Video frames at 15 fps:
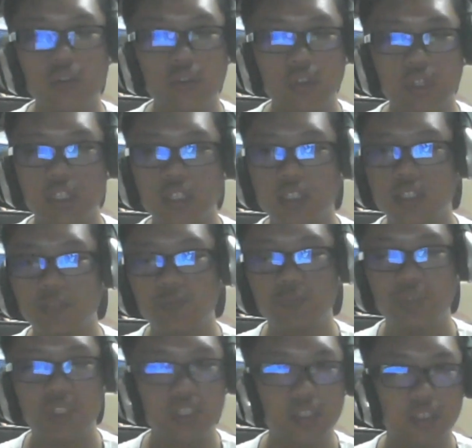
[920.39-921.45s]
these
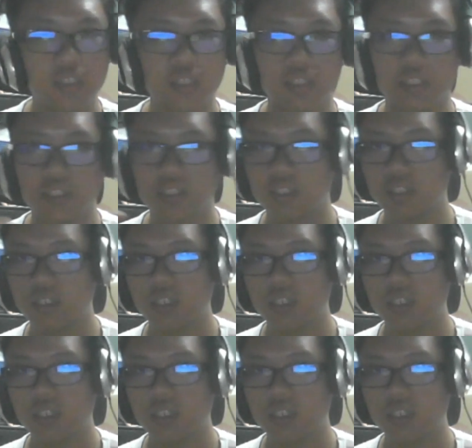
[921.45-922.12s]
pieces